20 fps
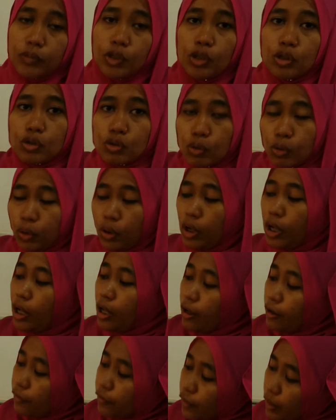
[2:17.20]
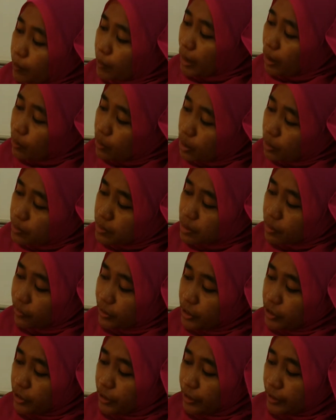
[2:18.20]
So, from our
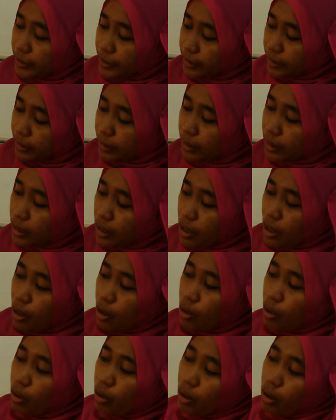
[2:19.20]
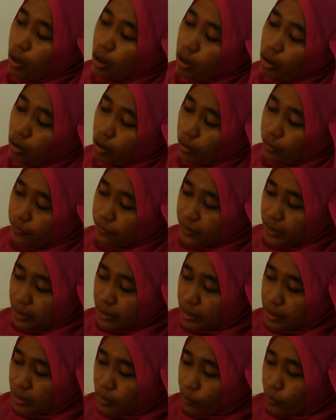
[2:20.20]
observation here, all of
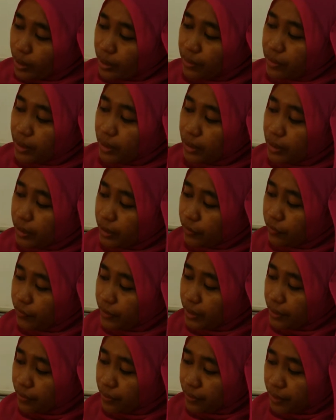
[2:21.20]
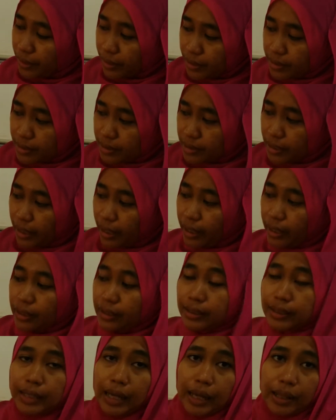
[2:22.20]
us, whether living things
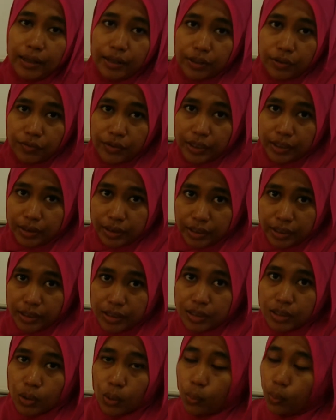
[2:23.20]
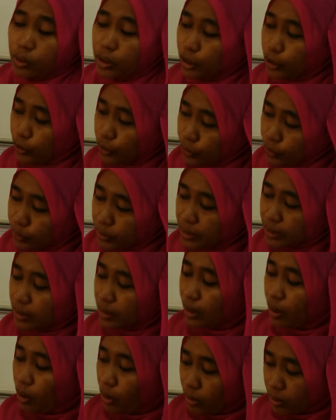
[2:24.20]
and non-living things, will use
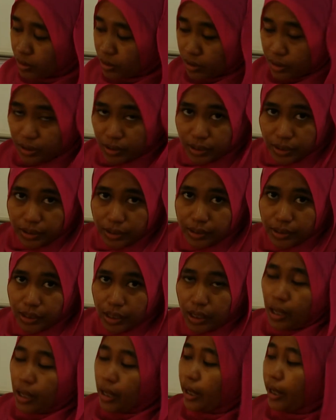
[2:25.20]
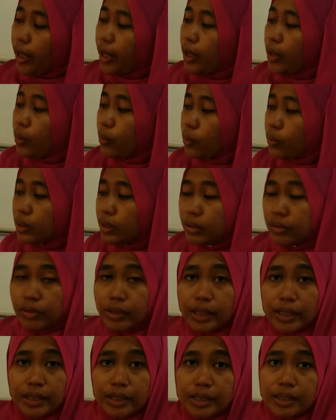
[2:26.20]
oxygen and will
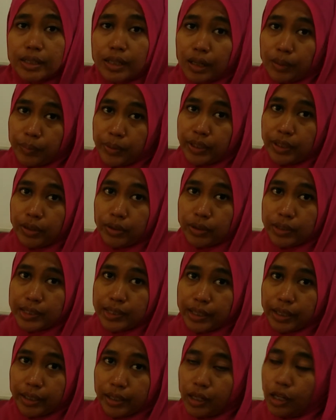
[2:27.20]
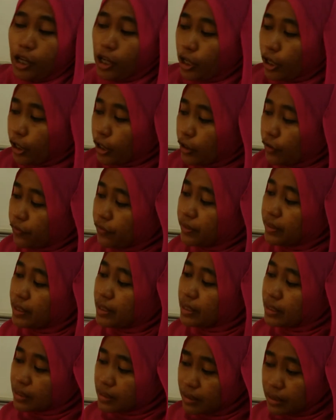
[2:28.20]
release carbon dioxide. If
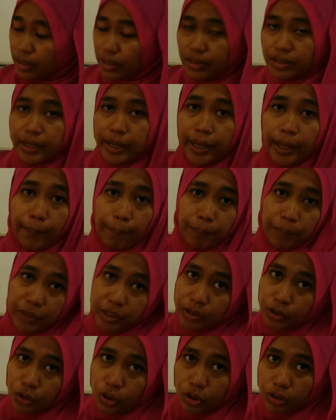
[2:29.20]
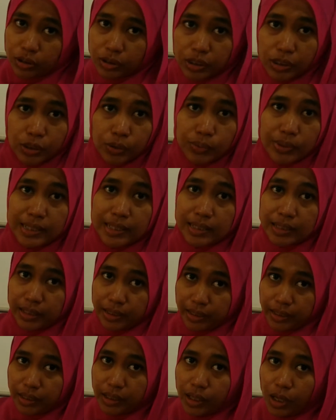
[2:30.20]
these things happen
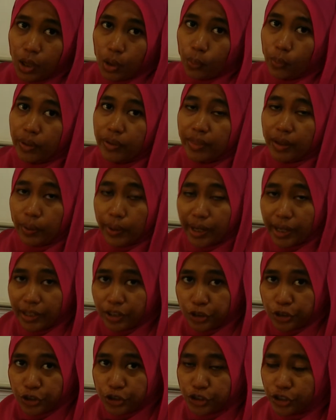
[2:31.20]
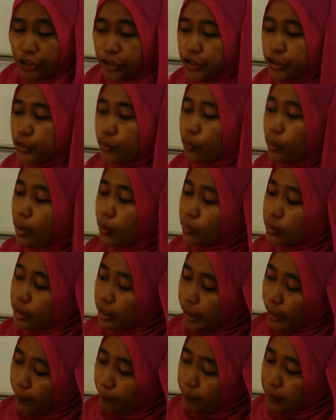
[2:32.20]
continuously without any change, what will
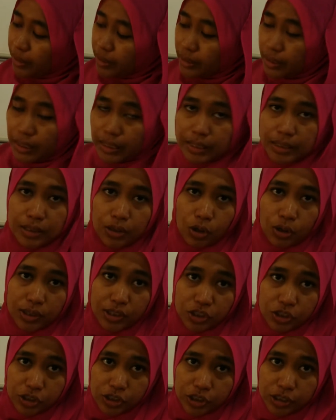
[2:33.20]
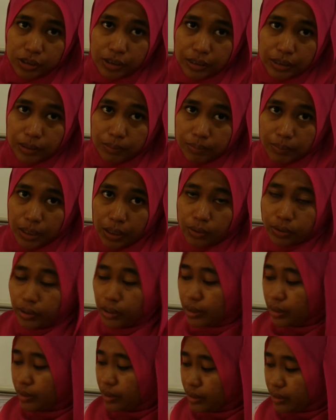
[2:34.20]
happen is the oxygen amount
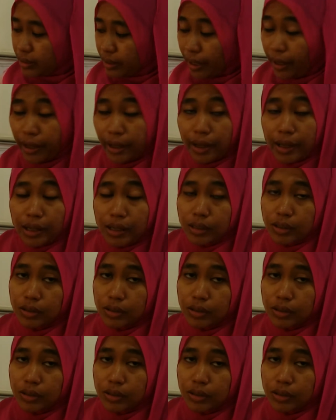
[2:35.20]
in this air,